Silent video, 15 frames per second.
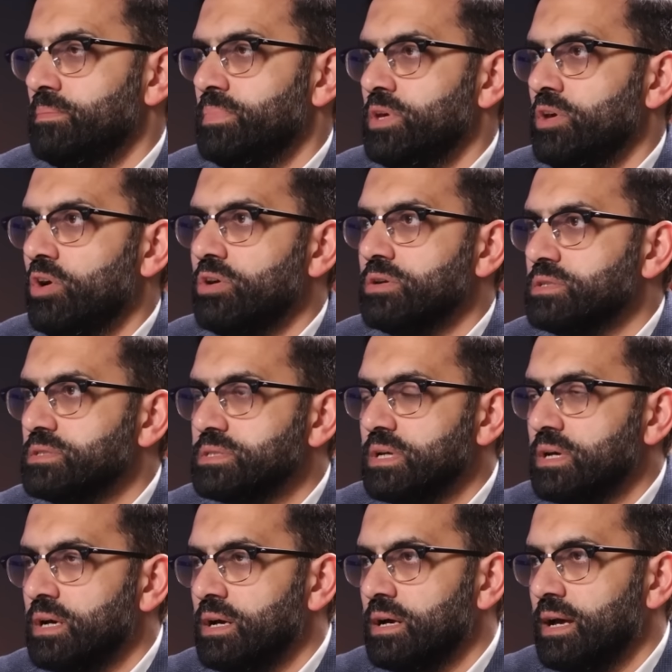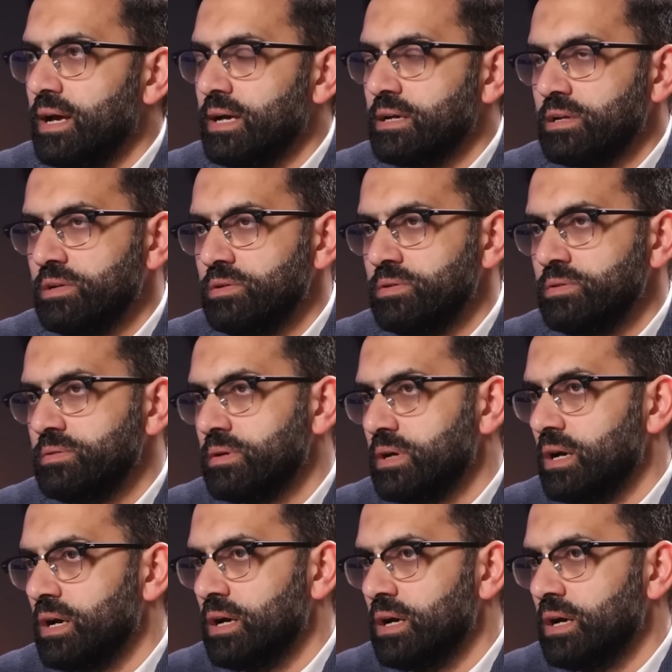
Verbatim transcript: beyond uh, Anglo